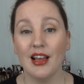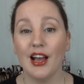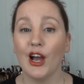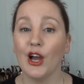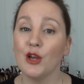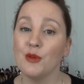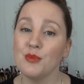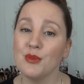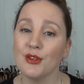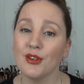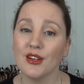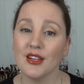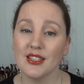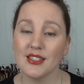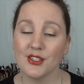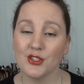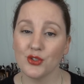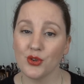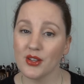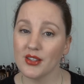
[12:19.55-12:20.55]
I hope you
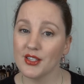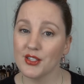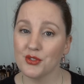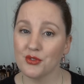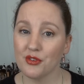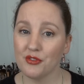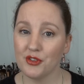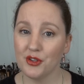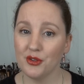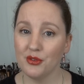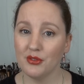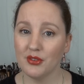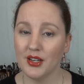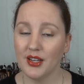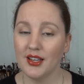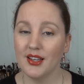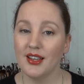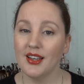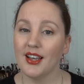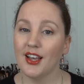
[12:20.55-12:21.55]
guys enjoyed this review,
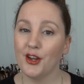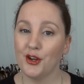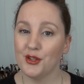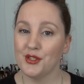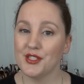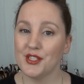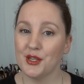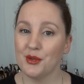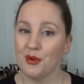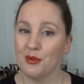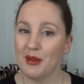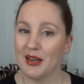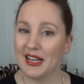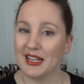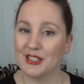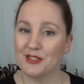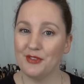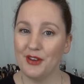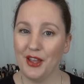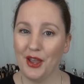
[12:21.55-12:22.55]
and I'll see you in my
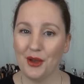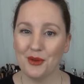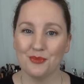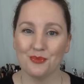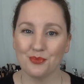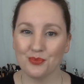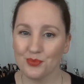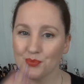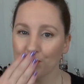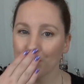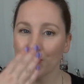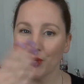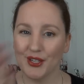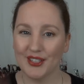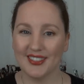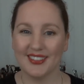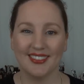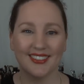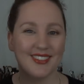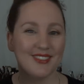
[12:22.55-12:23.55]
next video.
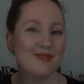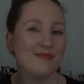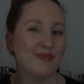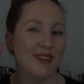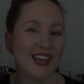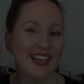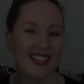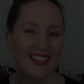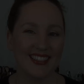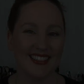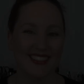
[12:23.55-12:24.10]
Bye.